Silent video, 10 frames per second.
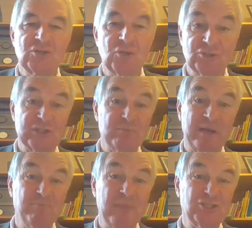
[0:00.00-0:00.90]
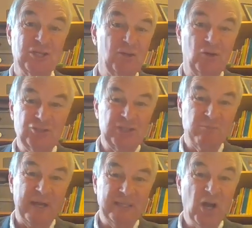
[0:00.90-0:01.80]
God is my measure, God is
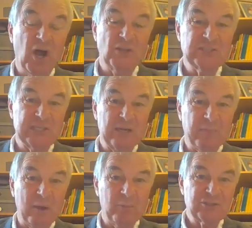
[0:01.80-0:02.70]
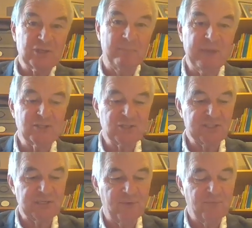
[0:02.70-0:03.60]
my yardstick by which I measure
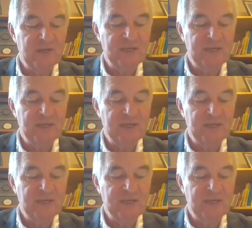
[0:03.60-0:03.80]
stuff.